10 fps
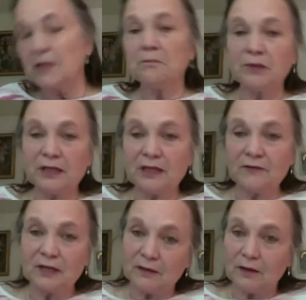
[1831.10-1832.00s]
believe
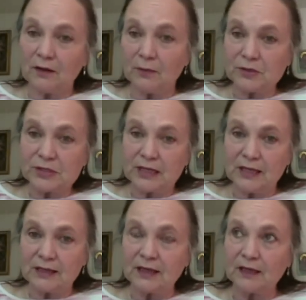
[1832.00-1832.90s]
in almost
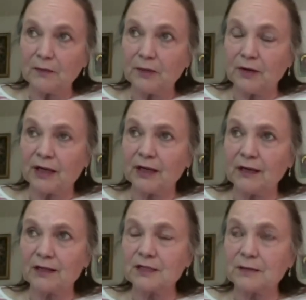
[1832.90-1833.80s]
anything in America,
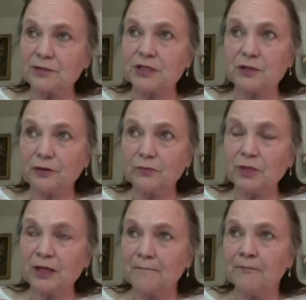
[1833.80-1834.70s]
except she told
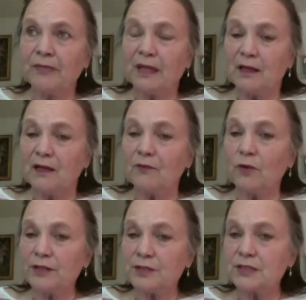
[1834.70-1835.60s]
me it
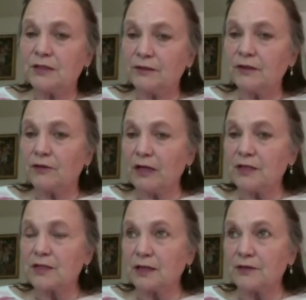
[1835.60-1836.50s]
was still the
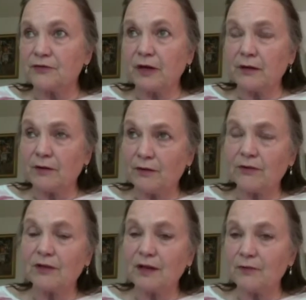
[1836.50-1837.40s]
greatest country on
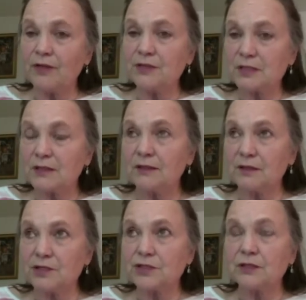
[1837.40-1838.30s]
earth. And I was
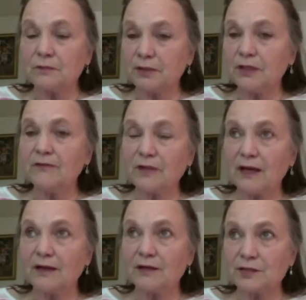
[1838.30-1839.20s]
conditioned to believe
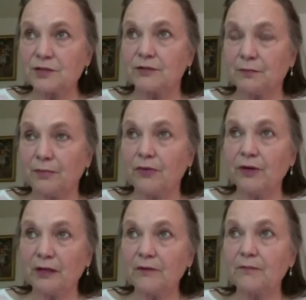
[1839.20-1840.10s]
that at a certain
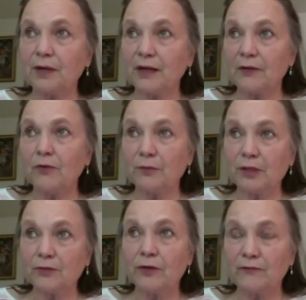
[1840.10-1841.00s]
point by a
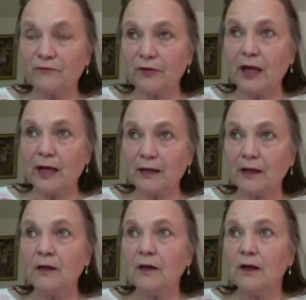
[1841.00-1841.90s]
woman who had fled
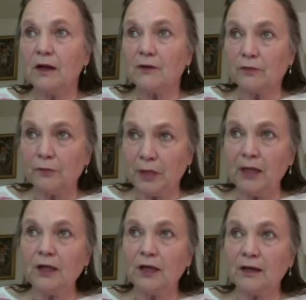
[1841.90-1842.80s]

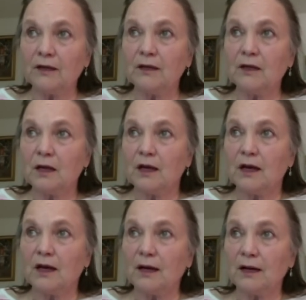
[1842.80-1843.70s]
Romania
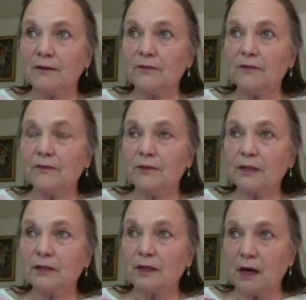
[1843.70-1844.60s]

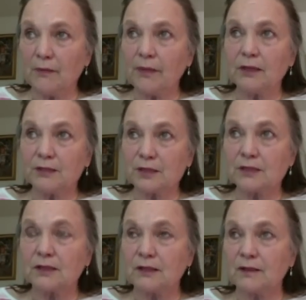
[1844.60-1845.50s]
with the communist,